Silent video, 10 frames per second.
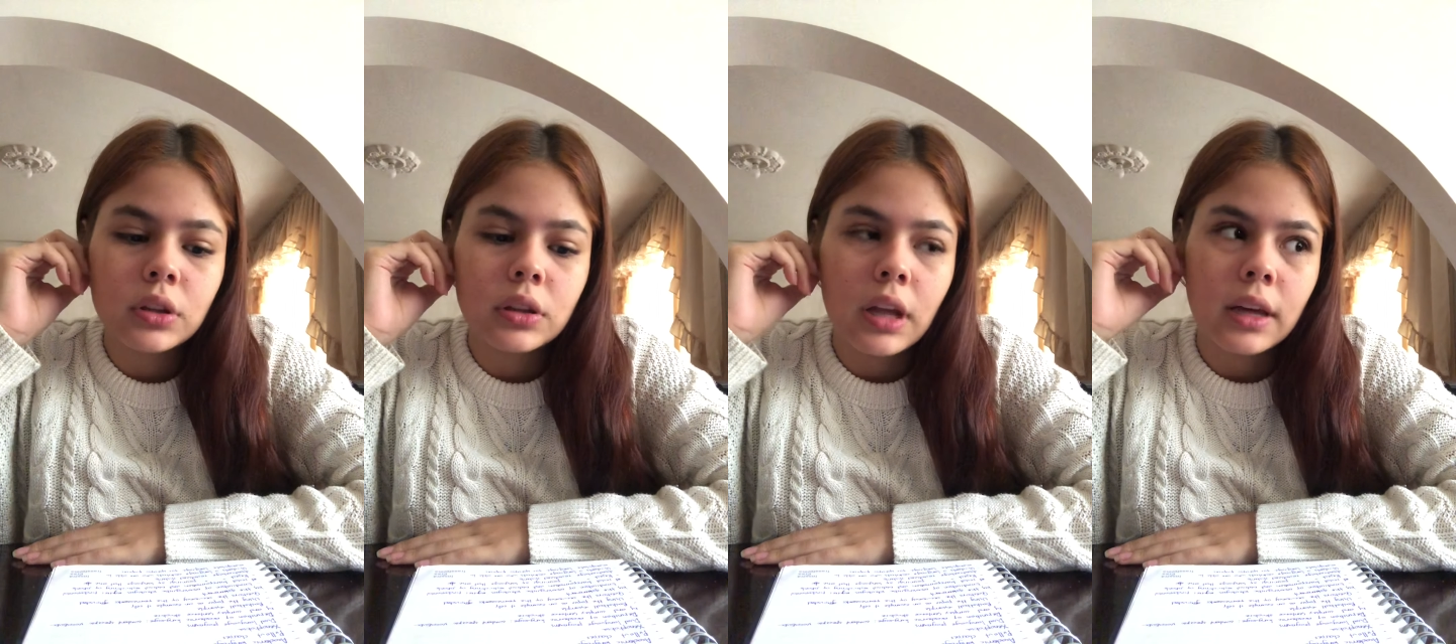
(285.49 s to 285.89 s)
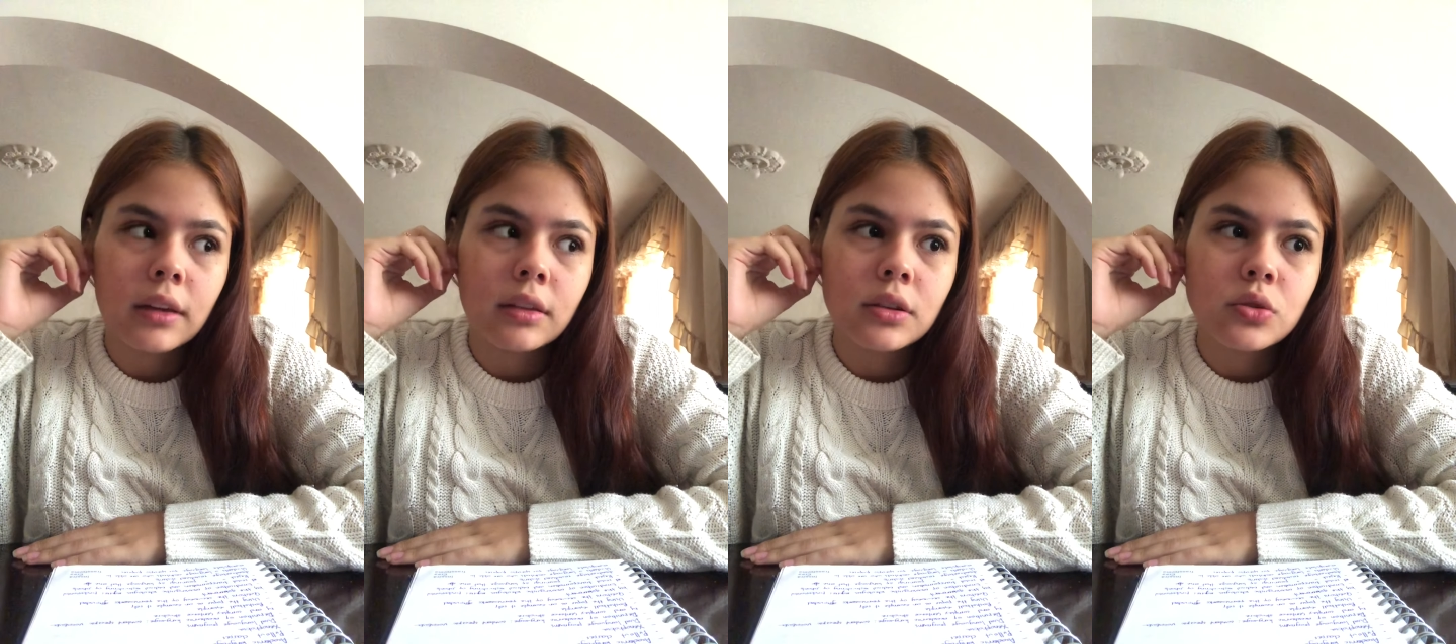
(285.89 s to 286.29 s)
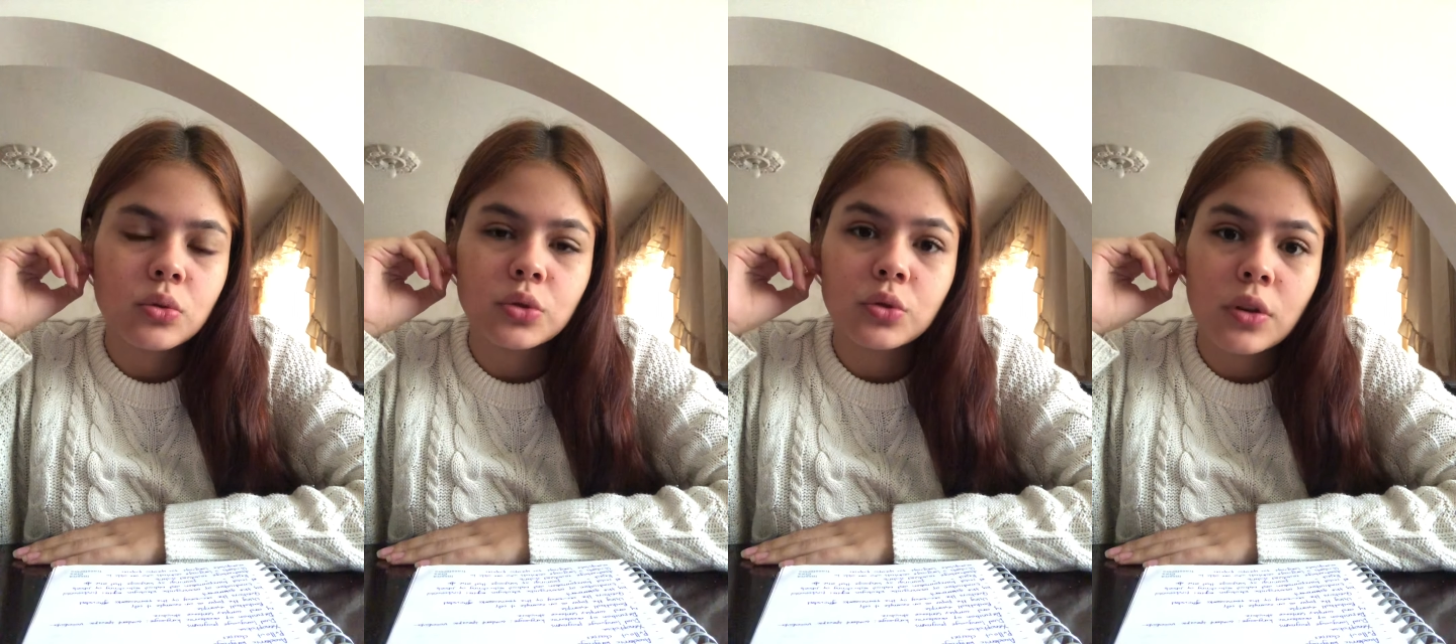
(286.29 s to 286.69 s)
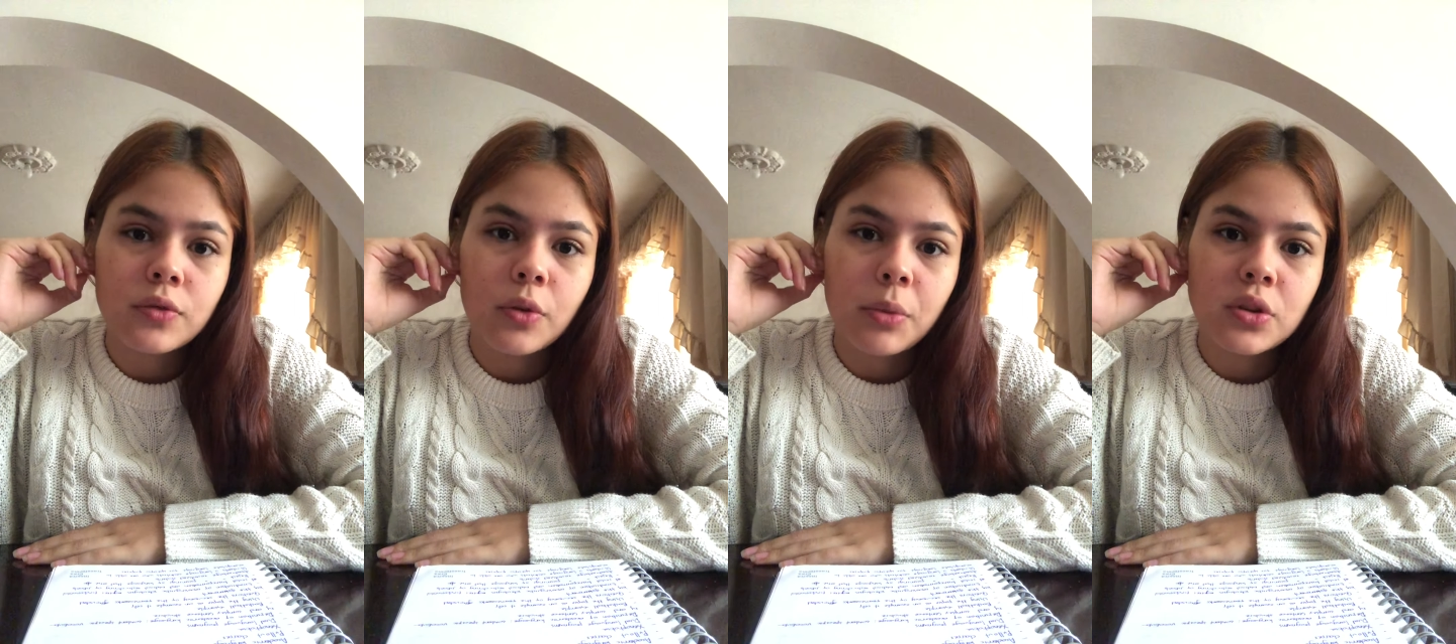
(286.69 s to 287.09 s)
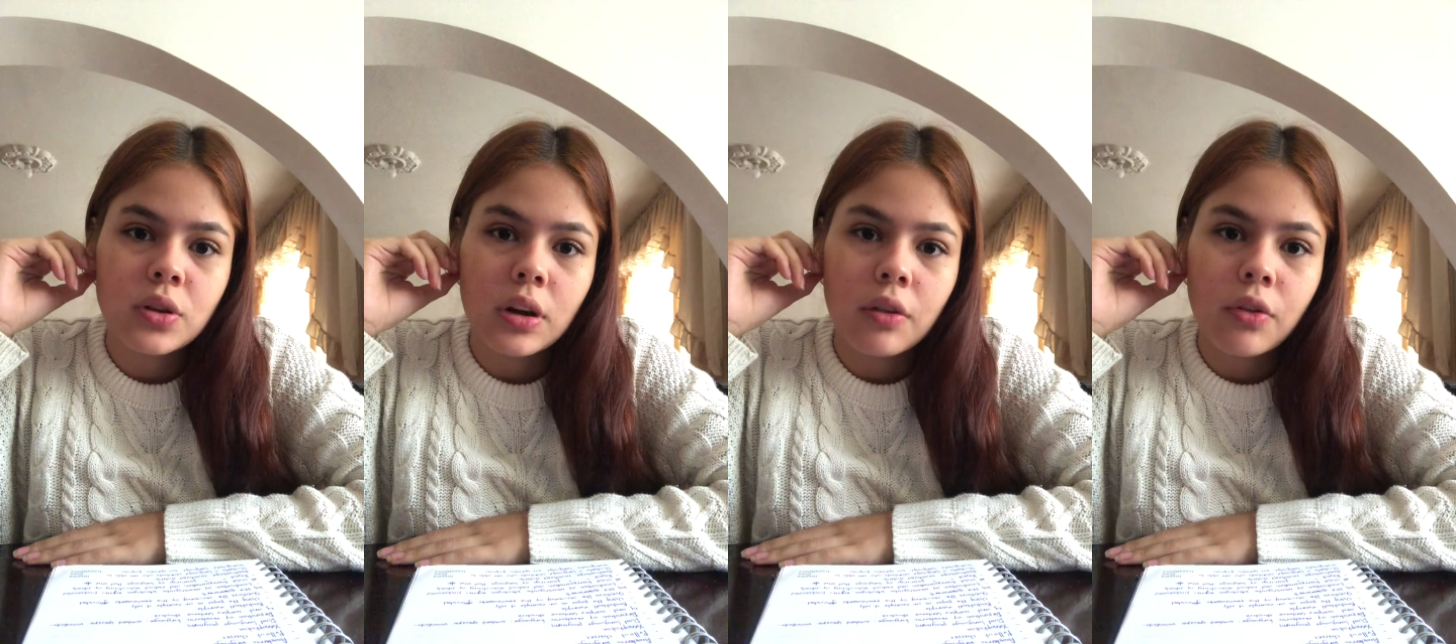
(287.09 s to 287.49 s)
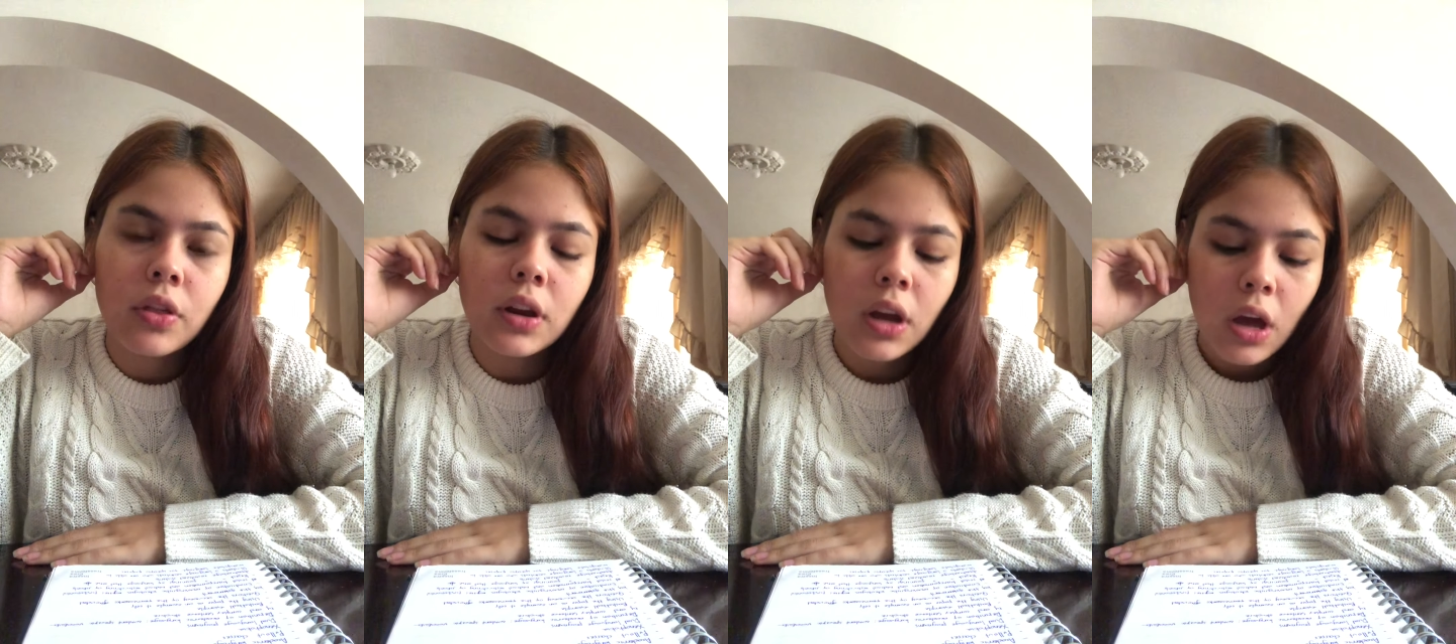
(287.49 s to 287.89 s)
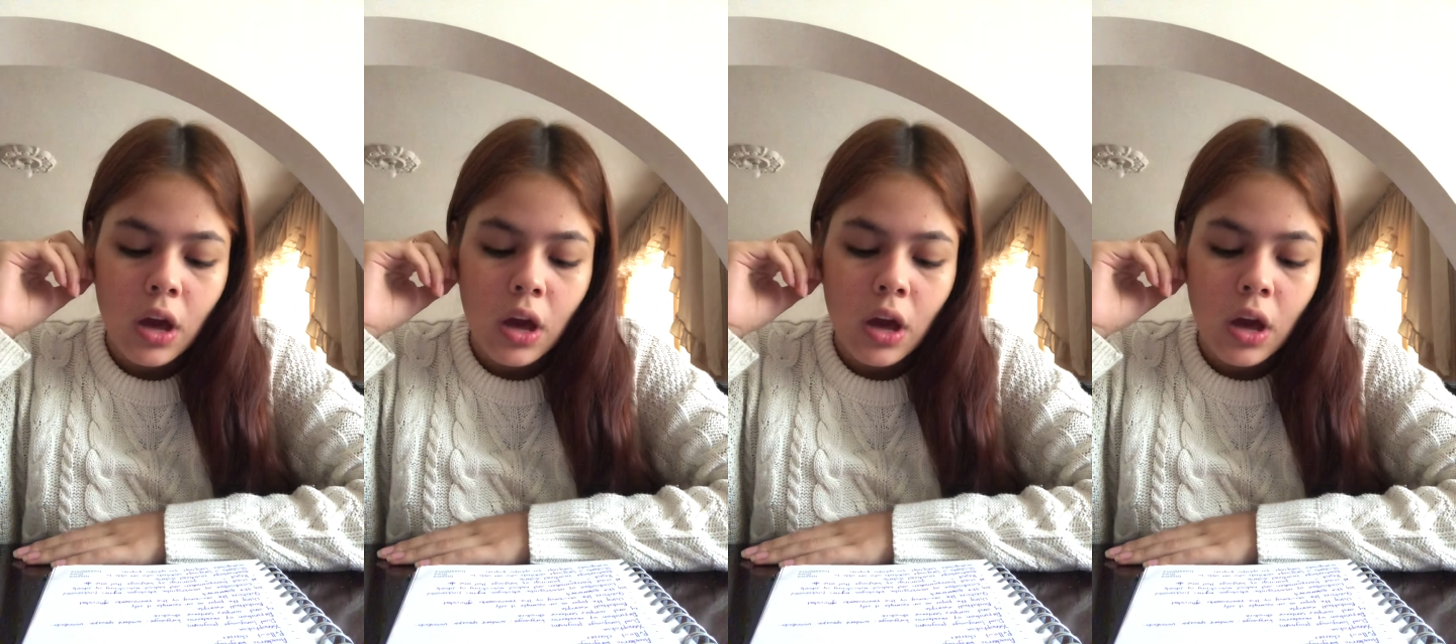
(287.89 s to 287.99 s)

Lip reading: like the social transformation and everything.